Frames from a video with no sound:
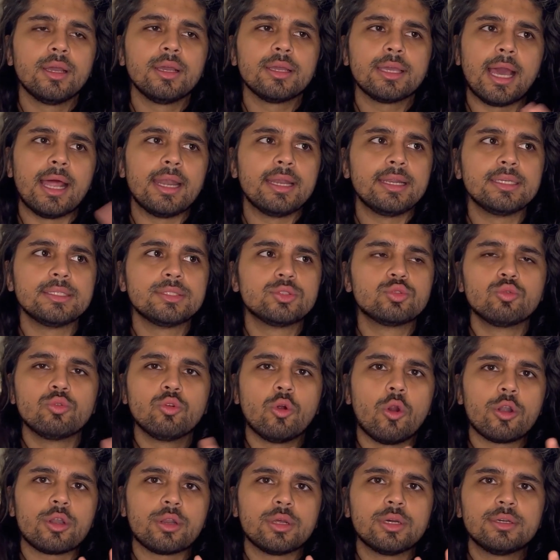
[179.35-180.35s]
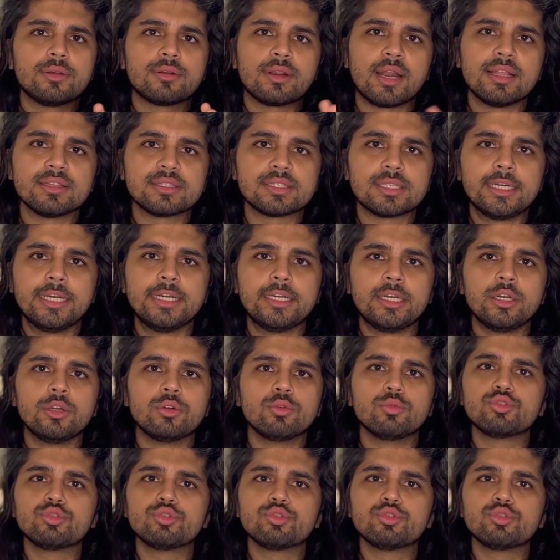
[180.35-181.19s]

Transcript: Calories do not translate into